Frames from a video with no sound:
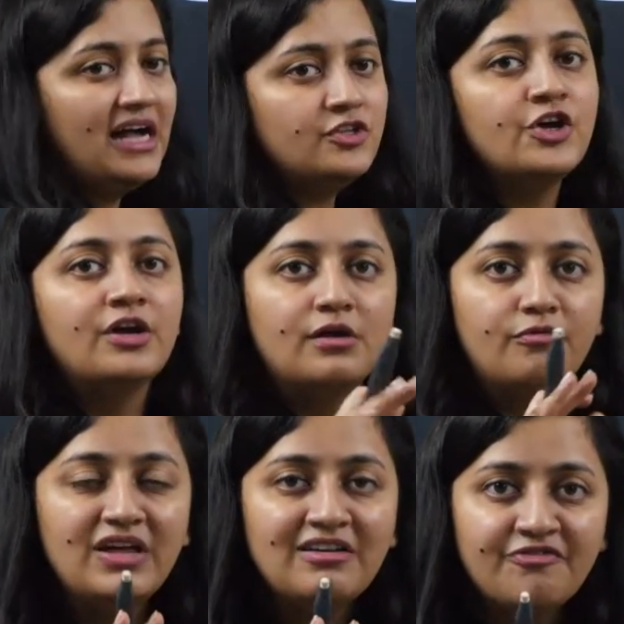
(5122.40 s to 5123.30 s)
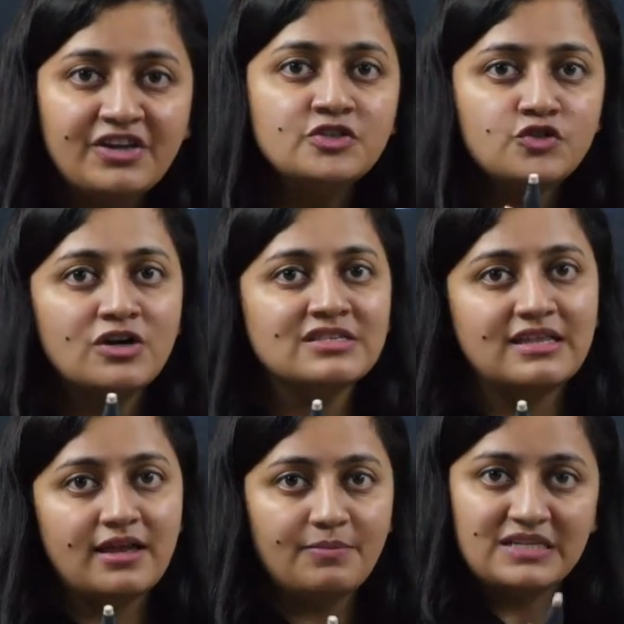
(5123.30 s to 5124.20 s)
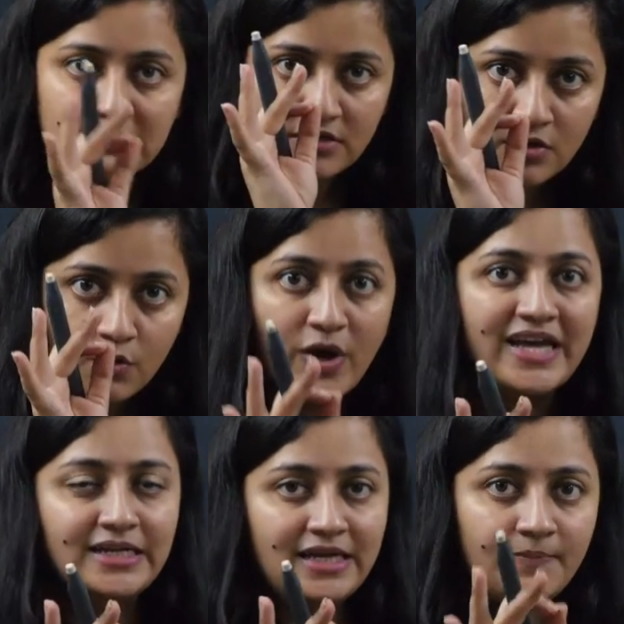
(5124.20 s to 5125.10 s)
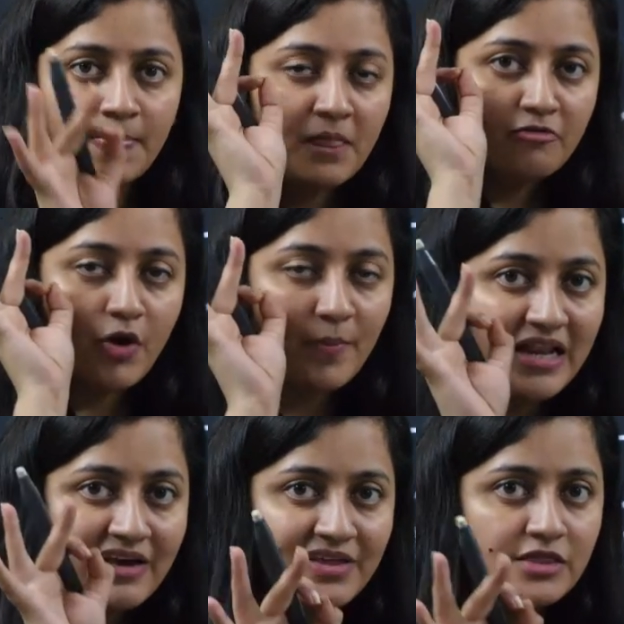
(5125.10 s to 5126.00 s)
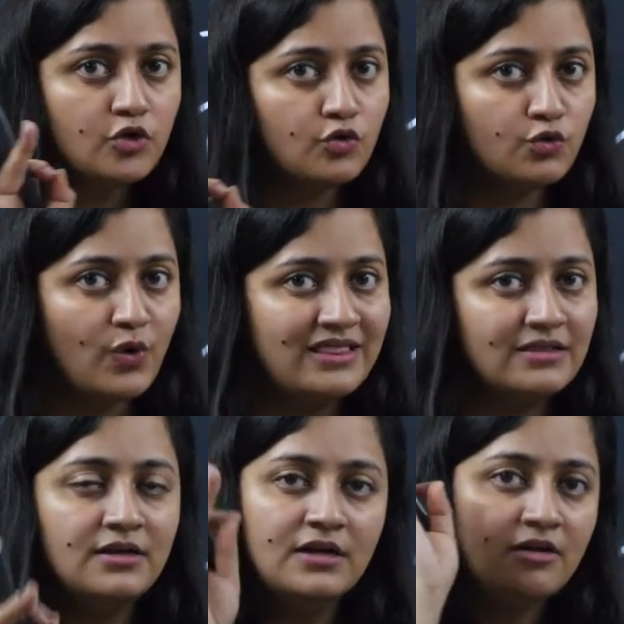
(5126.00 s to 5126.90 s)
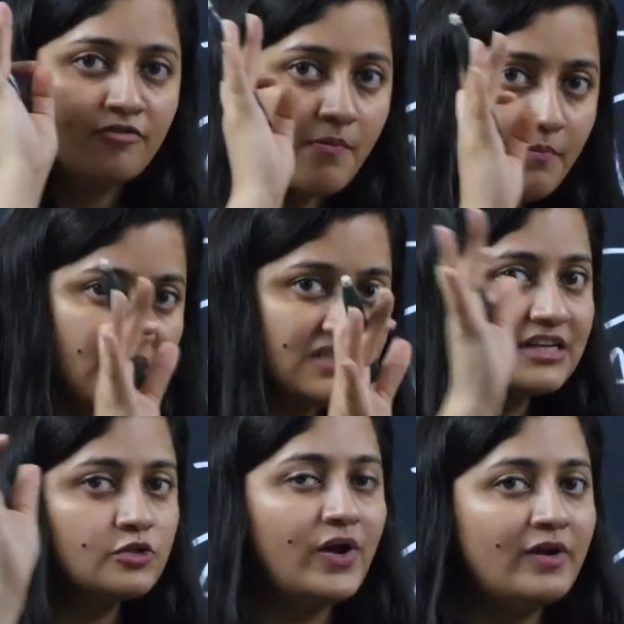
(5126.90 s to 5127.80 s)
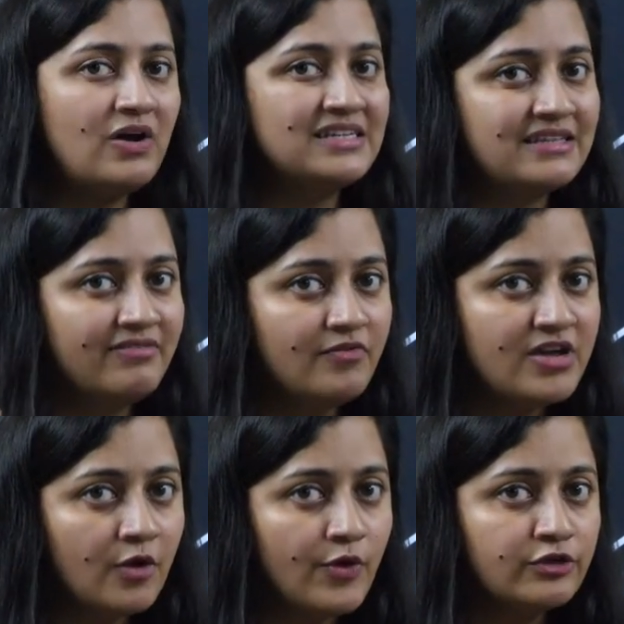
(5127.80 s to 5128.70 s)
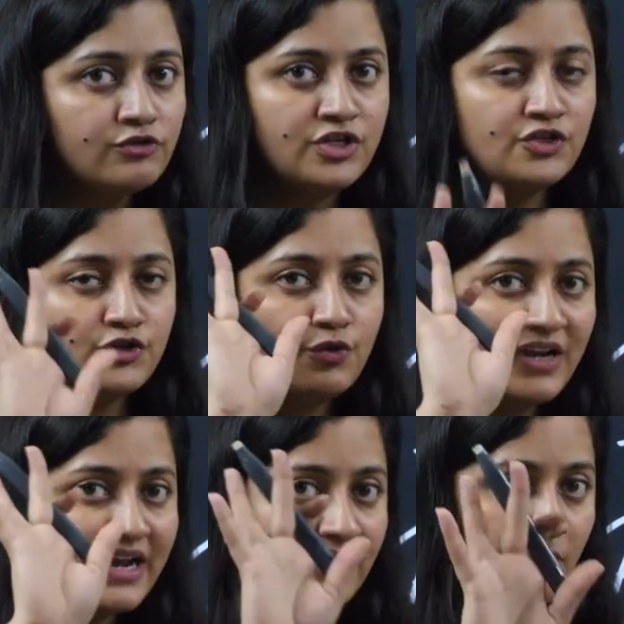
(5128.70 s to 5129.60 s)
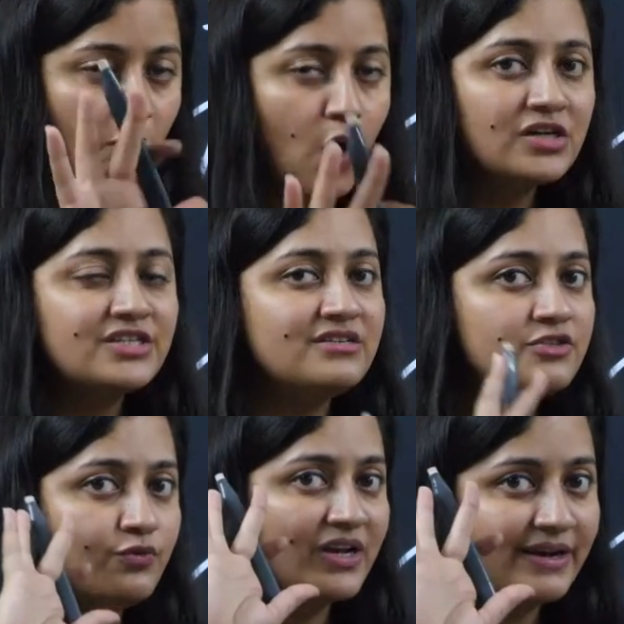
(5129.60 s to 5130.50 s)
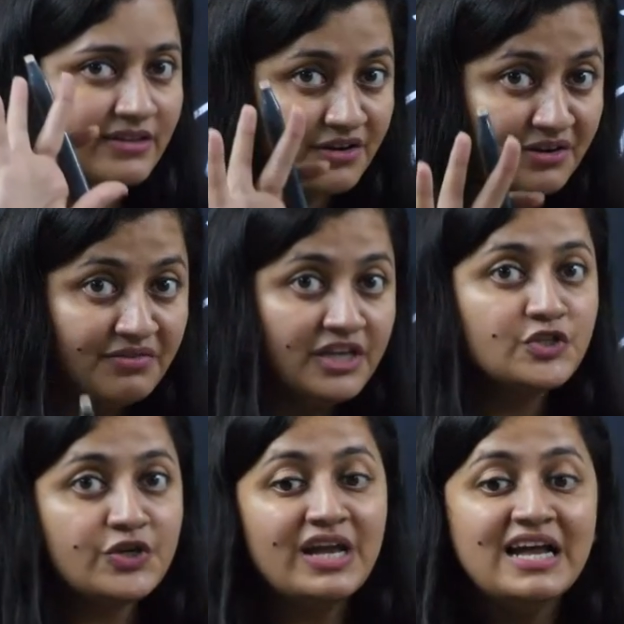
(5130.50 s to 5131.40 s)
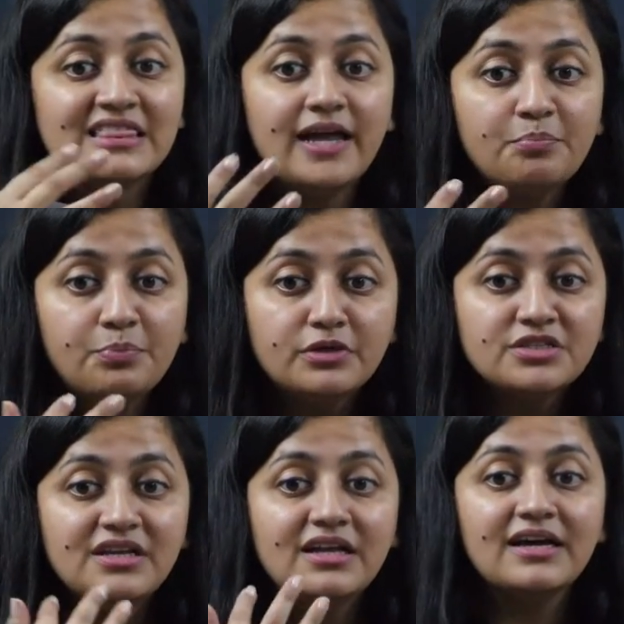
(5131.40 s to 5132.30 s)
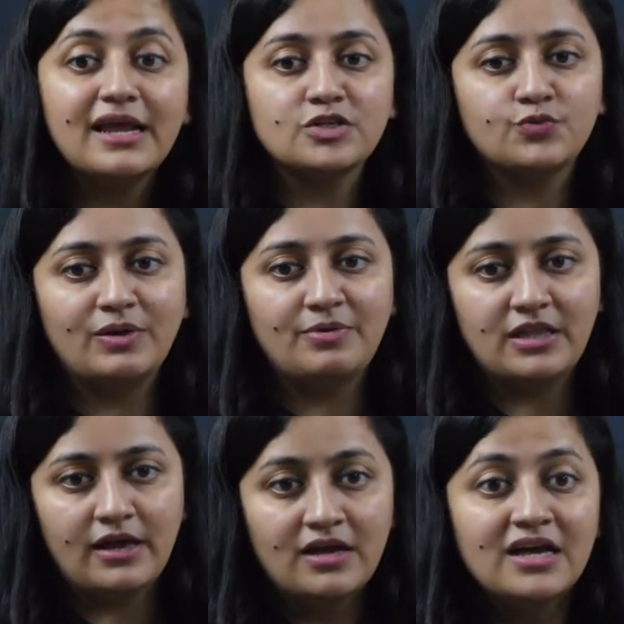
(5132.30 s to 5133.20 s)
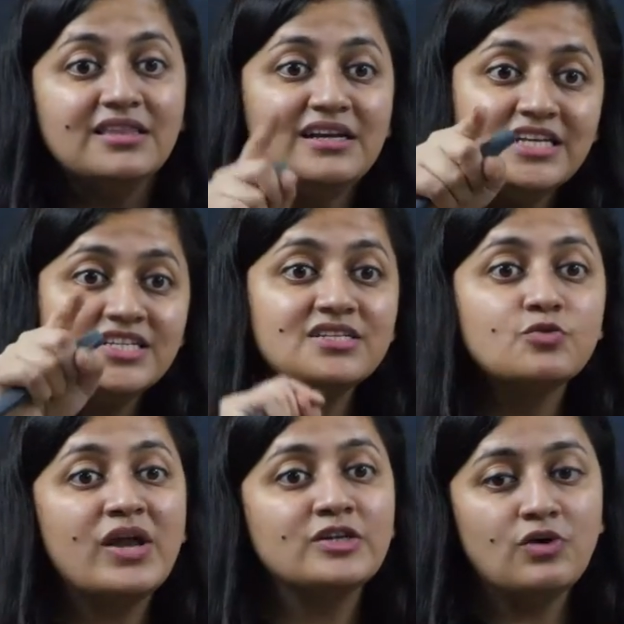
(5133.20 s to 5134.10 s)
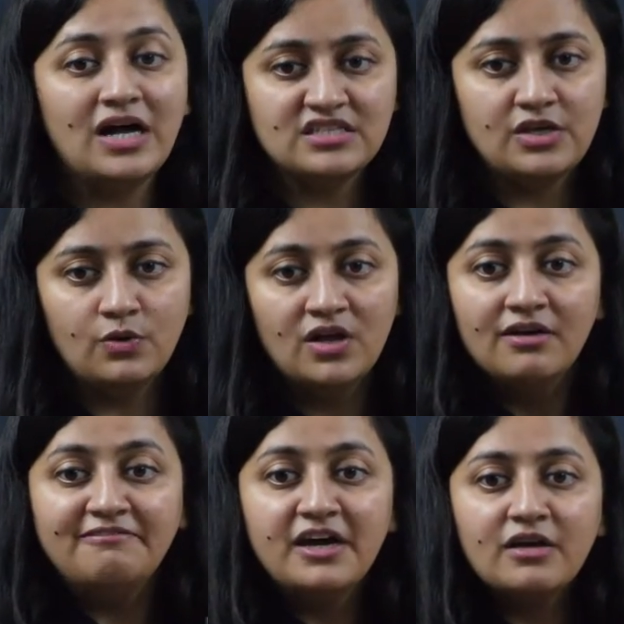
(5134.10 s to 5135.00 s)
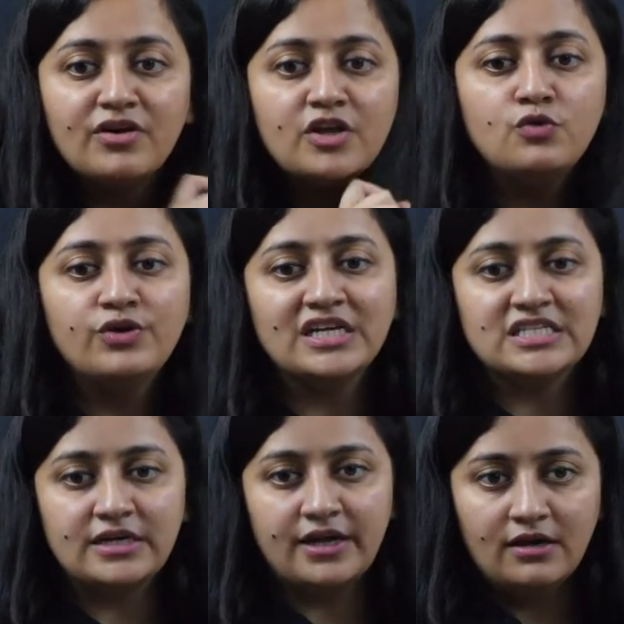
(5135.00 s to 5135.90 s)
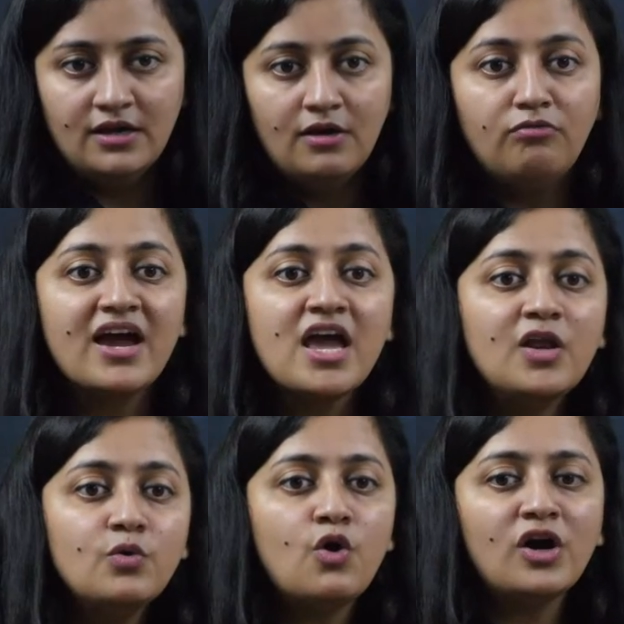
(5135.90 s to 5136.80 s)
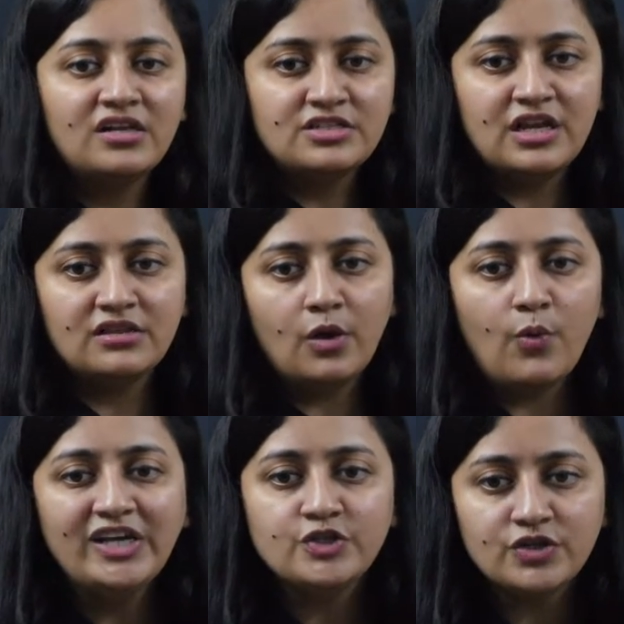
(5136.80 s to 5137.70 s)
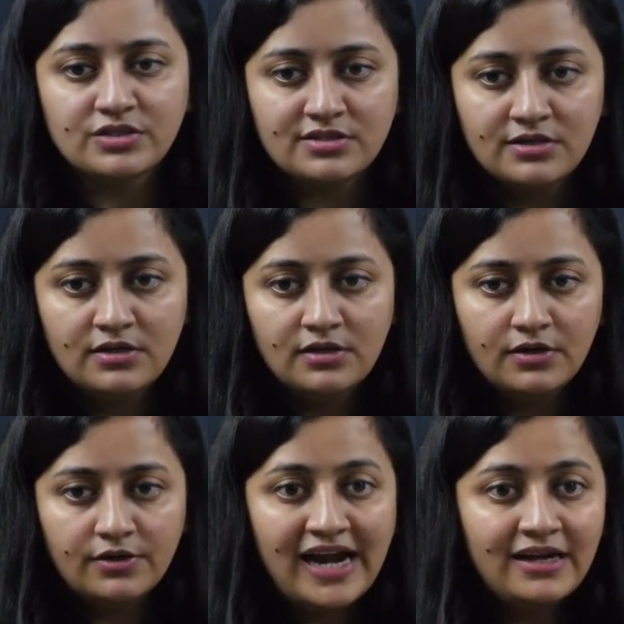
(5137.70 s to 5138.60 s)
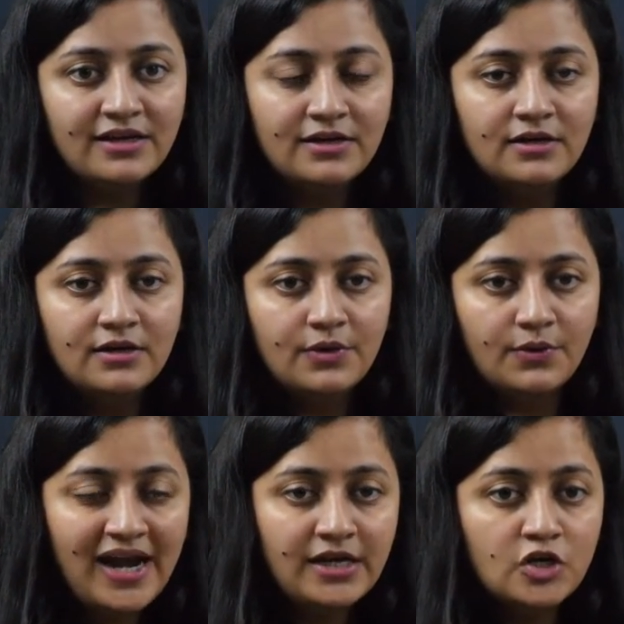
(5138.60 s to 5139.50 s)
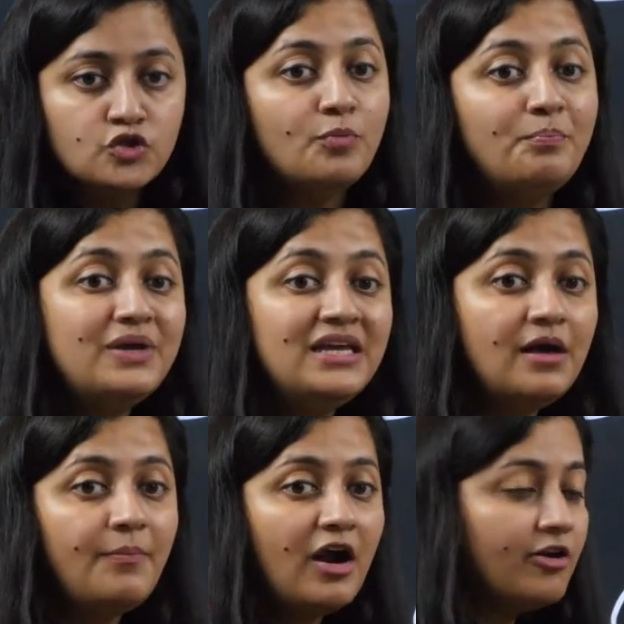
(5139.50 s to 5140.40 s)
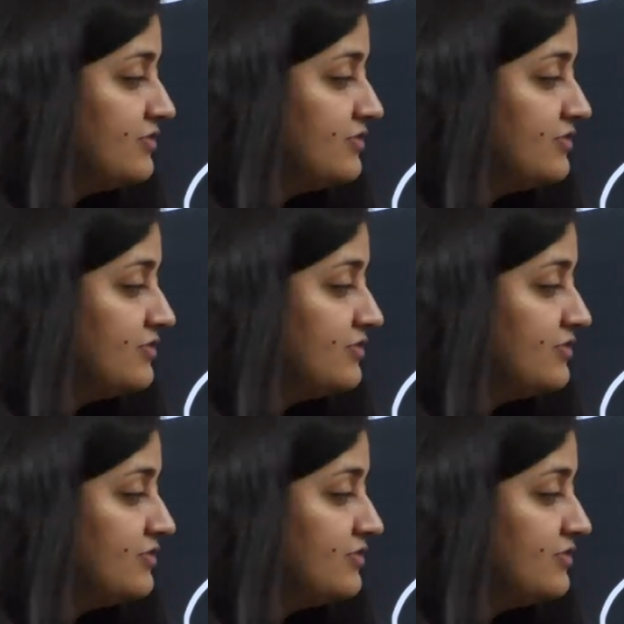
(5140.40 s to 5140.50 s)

batch we'll finish our syllabus quickly from 11th to 12th from basic to advanced level we are going to teach you will get the mock test you will get the revision that personal connect will be there the teacher is going to ask you where were you yesterday why are you not answering the questions right right so be the part